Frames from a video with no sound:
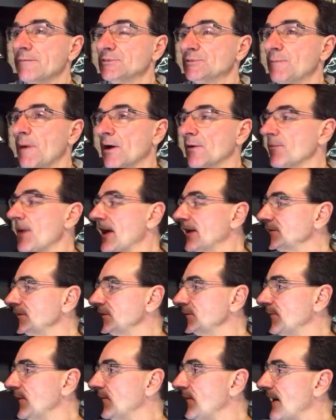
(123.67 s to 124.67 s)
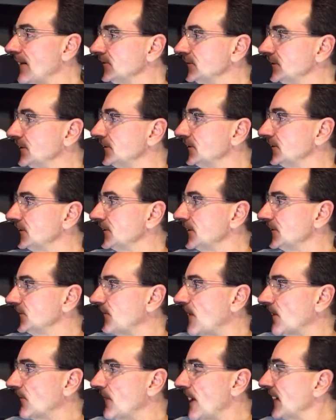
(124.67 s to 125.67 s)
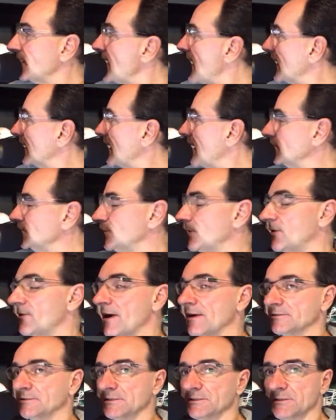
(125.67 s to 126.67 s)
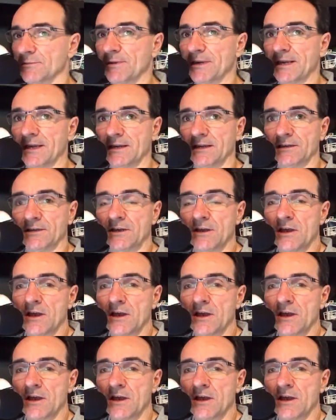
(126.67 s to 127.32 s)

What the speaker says: Spartan Magazine's been around since, and SpartanMag.com's been around since the beginning